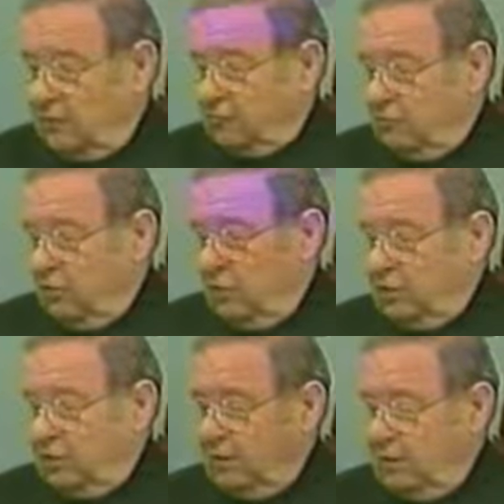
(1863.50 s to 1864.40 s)
So more
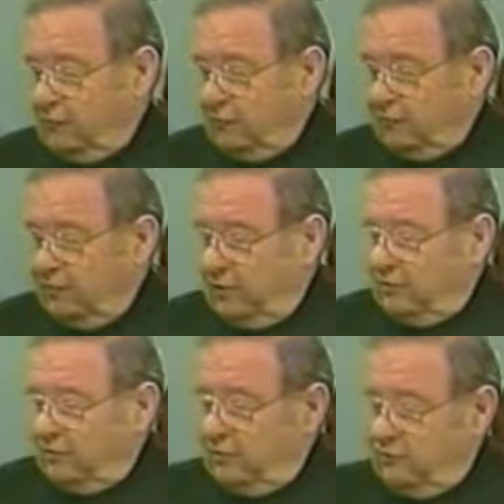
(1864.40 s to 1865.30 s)
details on the
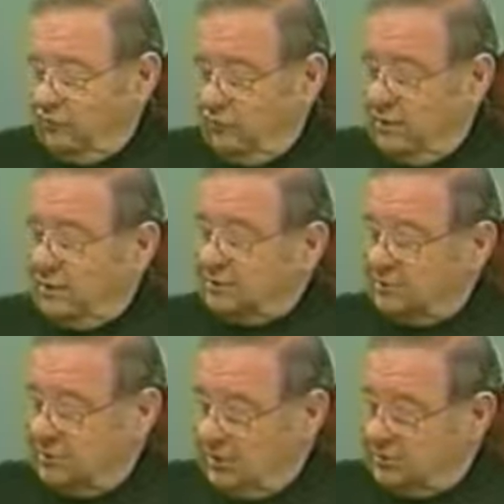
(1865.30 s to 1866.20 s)
financial industry to
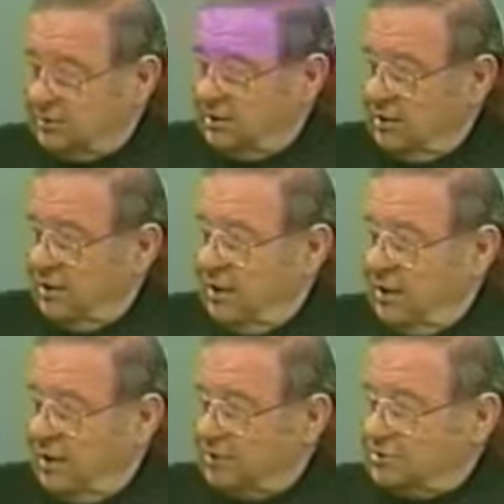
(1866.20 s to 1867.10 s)
toxic
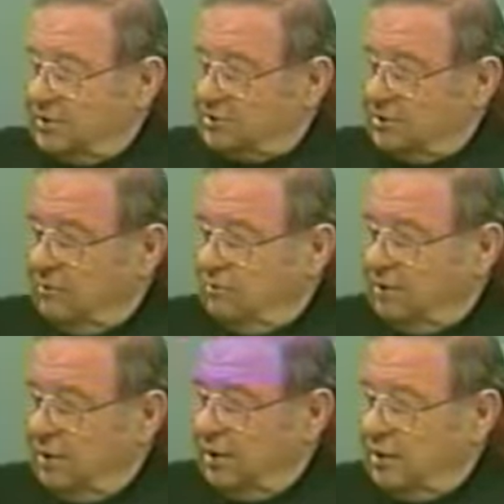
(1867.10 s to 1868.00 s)
assets
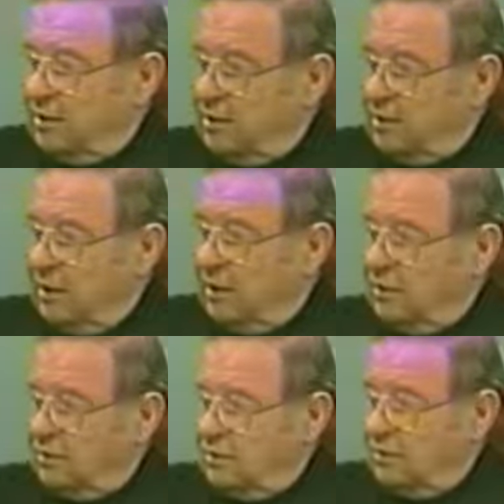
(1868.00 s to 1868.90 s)
plan
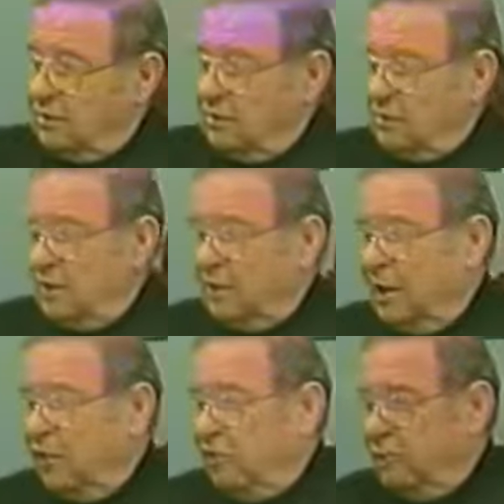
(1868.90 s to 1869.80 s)
now are
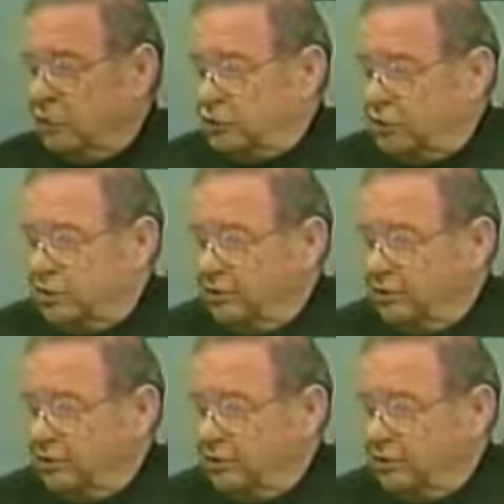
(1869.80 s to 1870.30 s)
now emerging.